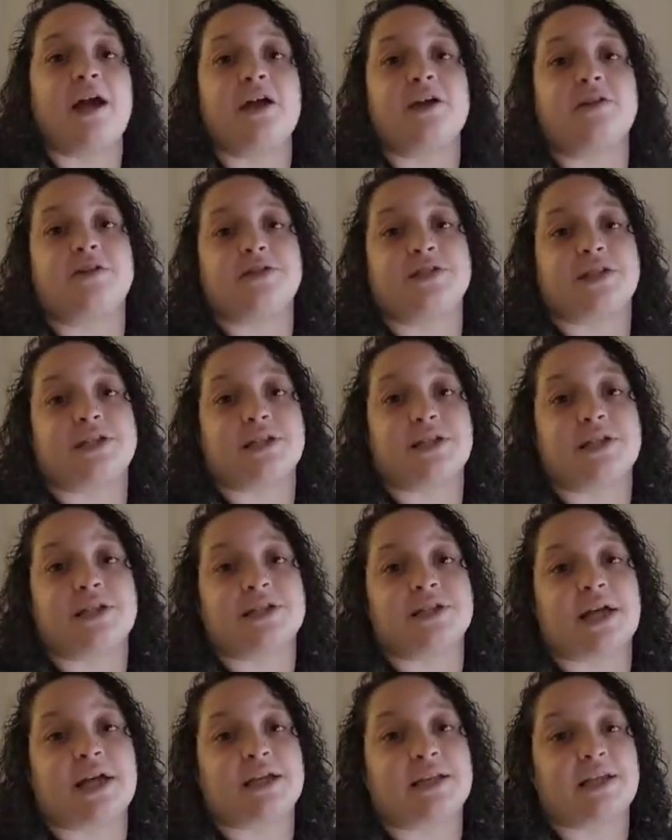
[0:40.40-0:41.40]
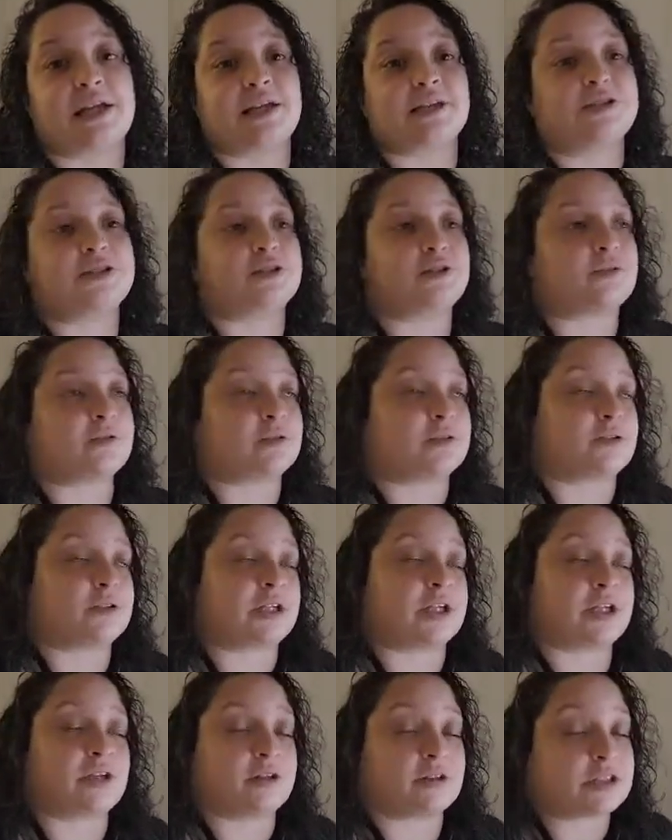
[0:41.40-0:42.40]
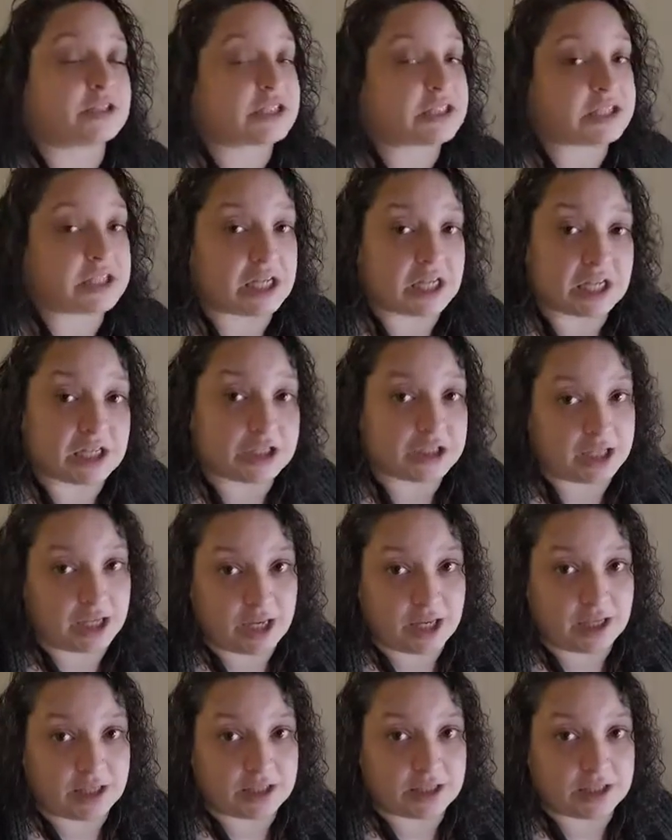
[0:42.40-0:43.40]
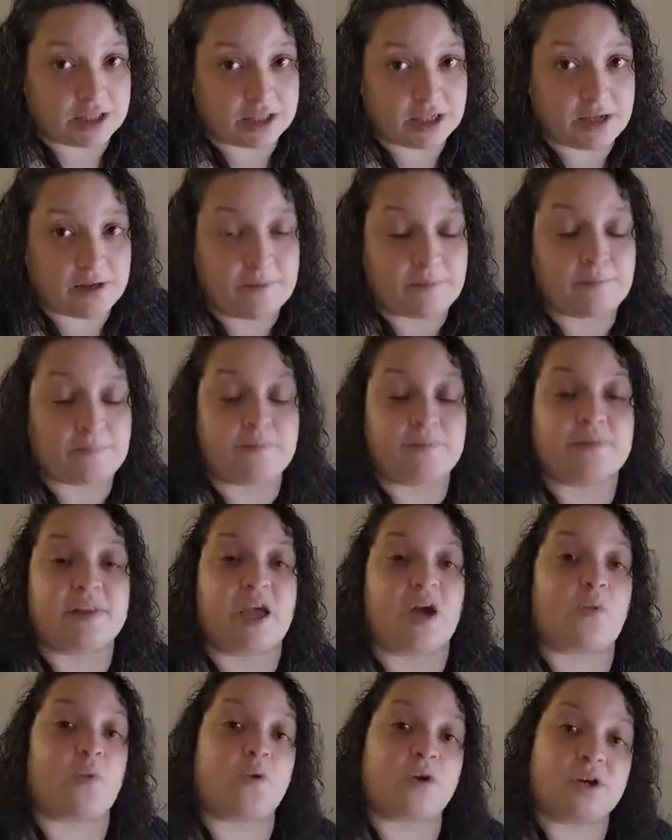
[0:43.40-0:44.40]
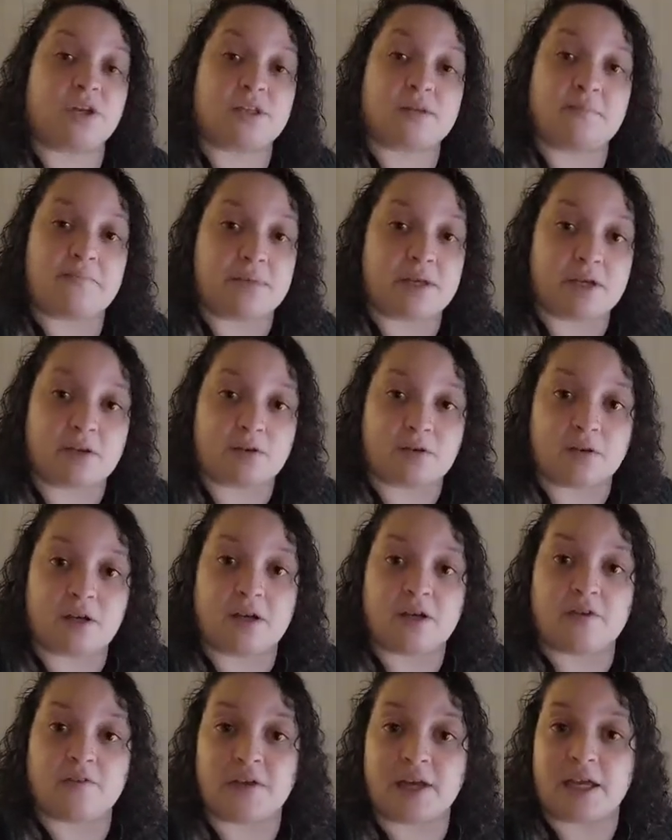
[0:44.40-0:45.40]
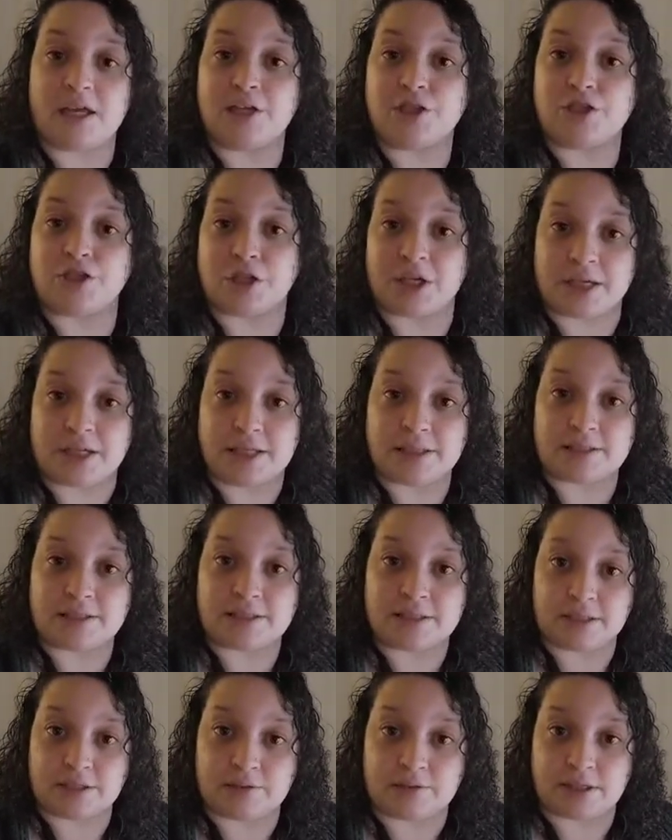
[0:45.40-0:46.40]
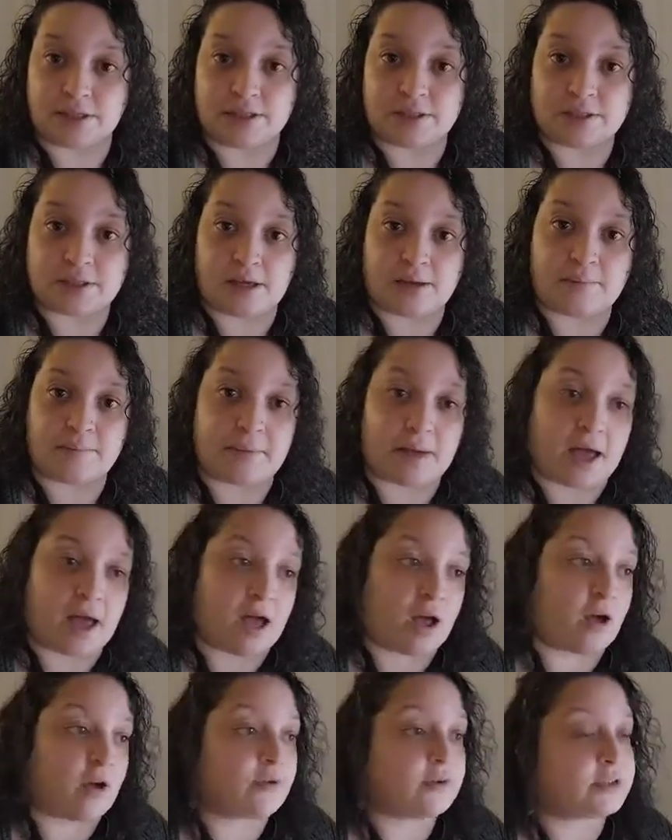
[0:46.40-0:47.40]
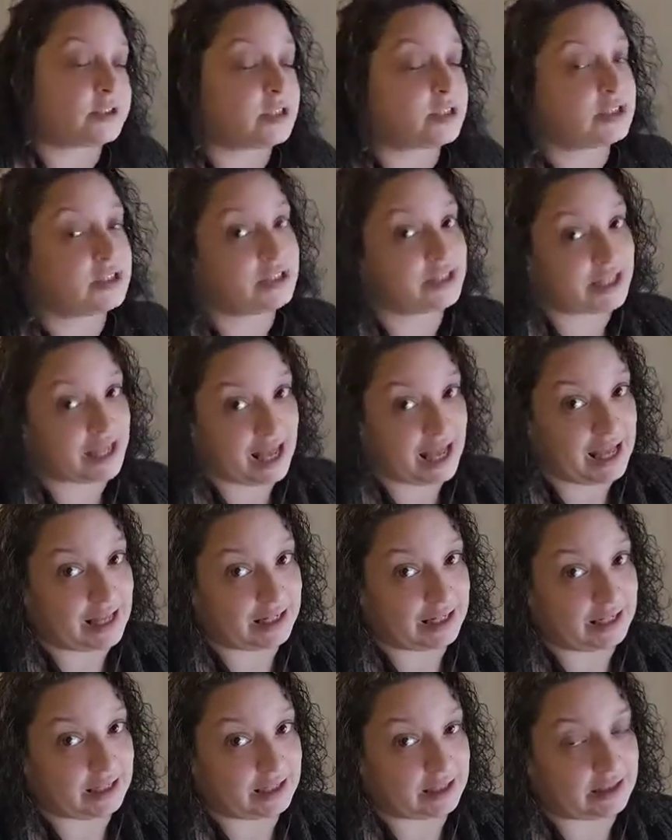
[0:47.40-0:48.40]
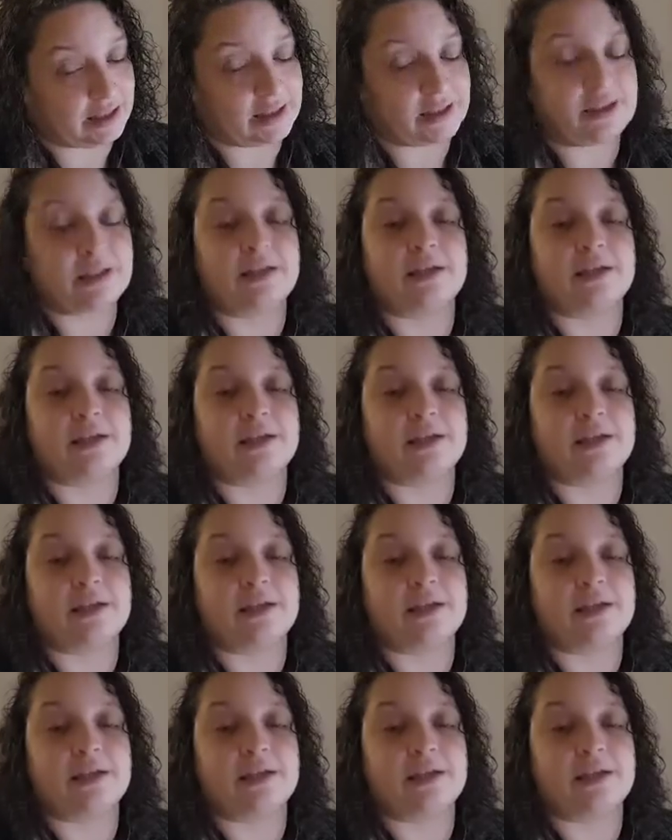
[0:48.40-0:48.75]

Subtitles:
And on Sundays, I like to do a little thing called Stashcast. Now, we're in the middle of a giant series about tatting.